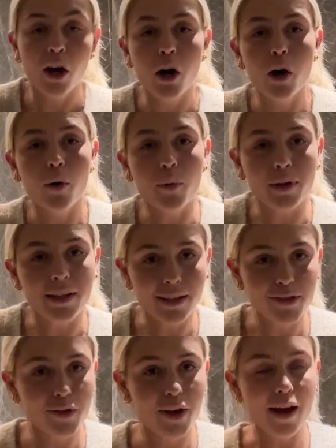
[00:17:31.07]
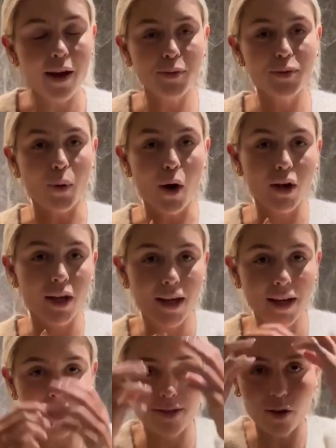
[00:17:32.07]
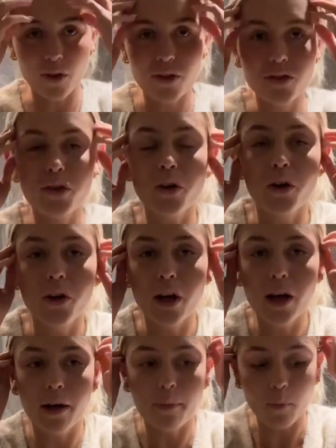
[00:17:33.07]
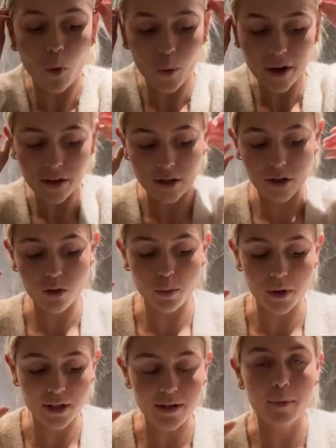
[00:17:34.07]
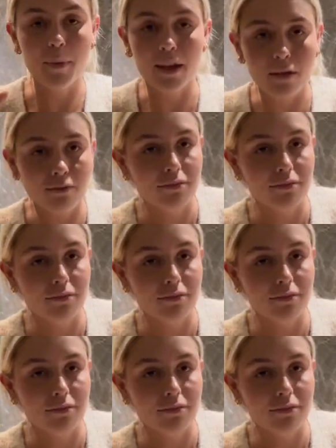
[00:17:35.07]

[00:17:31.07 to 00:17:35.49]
Oh, yesterday I was walking and I saw this girl wear this super nice. I'm like